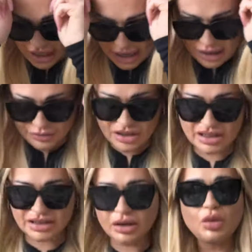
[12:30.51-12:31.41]
Uh,
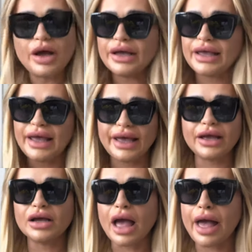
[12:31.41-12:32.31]
just still
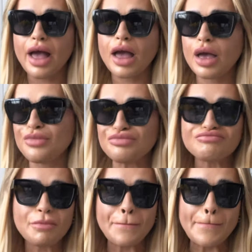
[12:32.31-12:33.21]
working. Um,
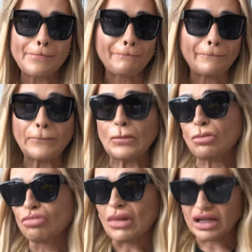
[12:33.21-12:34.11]

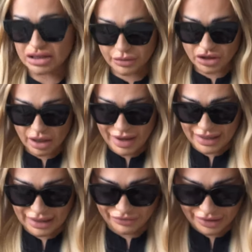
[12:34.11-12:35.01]
someone's going to make a
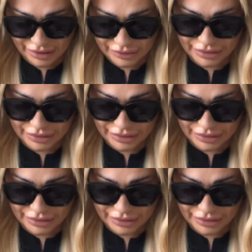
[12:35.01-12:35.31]
living.